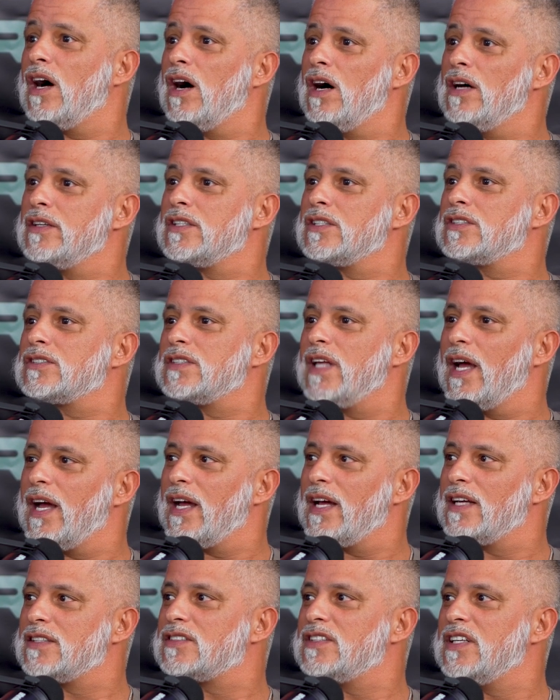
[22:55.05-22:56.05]

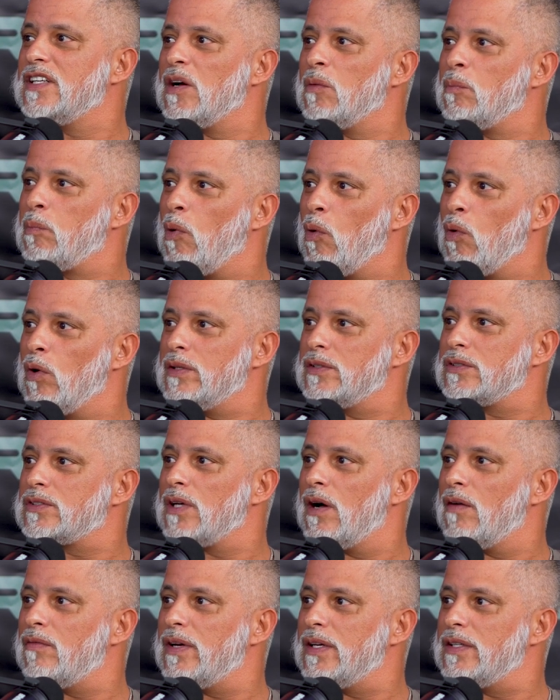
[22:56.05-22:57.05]
understands the importance
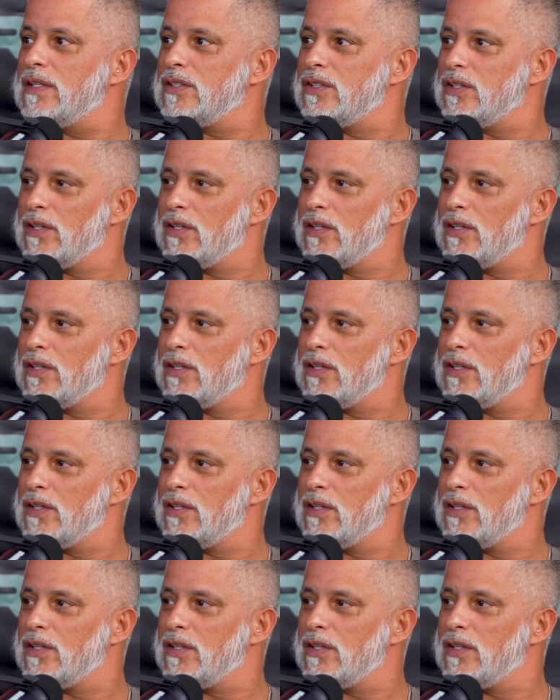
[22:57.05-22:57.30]
of it.